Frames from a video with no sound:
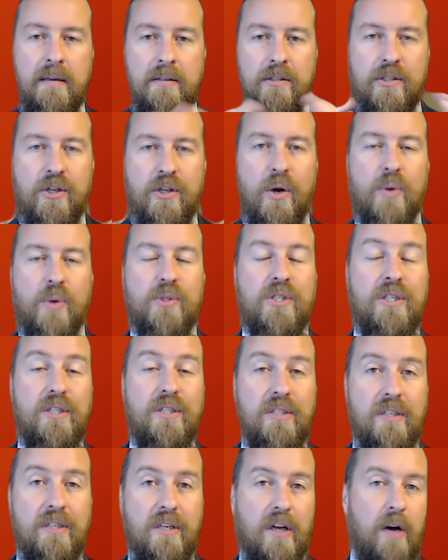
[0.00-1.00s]
total
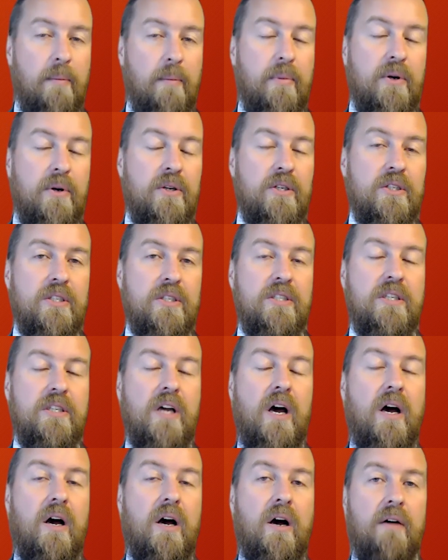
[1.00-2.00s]
numbers
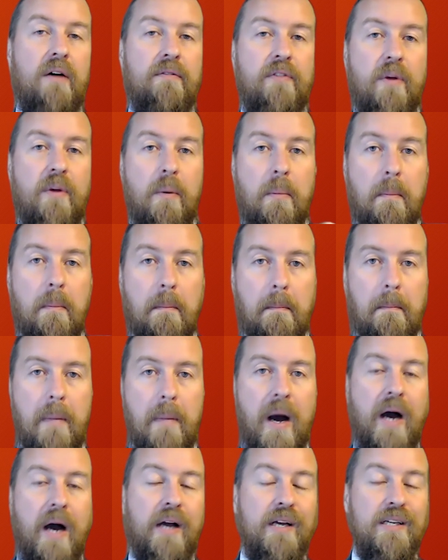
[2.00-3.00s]
of the
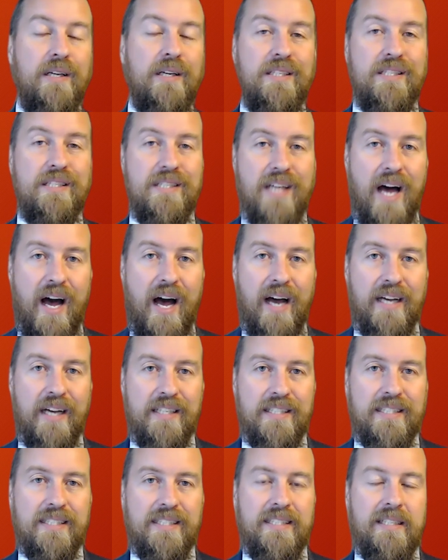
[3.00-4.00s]
market
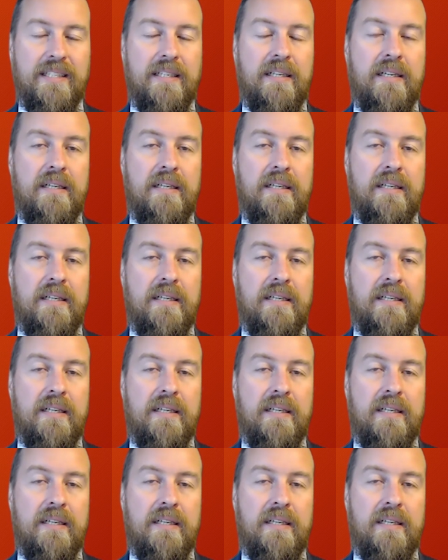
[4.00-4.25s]
size,